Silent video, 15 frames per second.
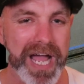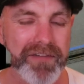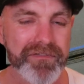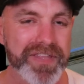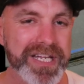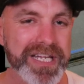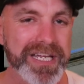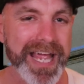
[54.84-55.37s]

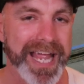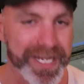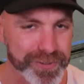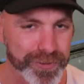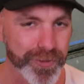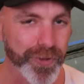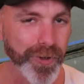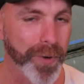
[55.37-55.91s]
have the
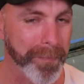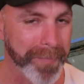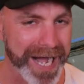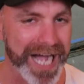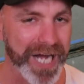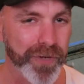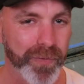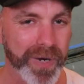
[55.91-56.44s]
Escort
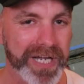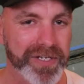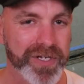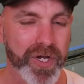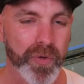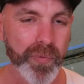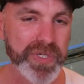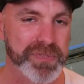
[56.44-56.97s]
Mark 1,
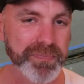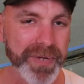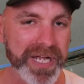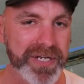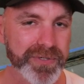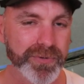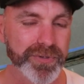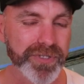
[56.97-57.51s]
which
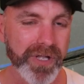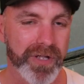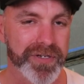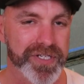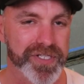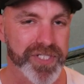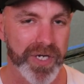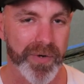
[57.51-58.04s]
Pendle Slot
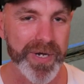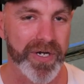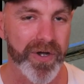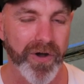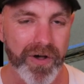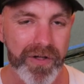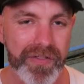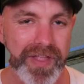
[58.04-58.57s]
is
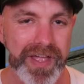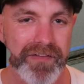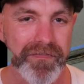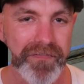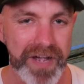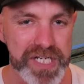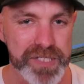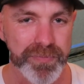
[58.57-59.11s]
showing on their
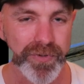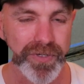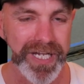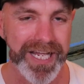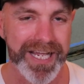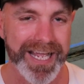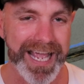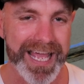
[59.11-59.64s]
Facebook
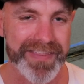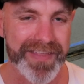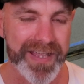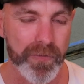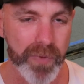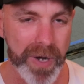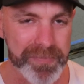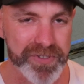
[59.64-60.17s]
and
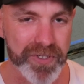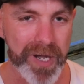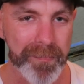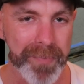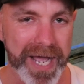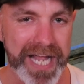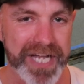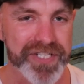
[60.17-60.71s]
their website
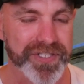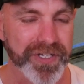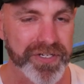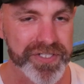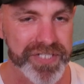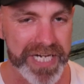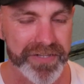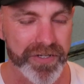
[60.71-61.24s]
page. So
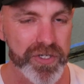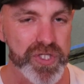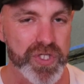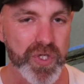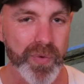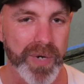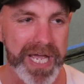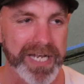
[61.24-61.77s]
check those
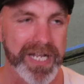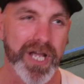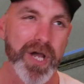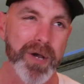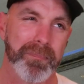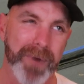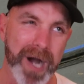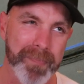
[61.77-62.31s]
two out.
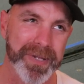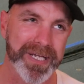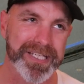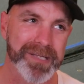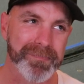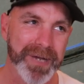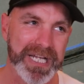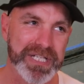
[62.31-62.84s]
My pick of
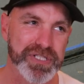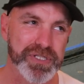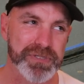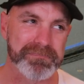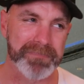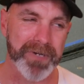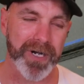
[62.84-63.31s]
the bunch,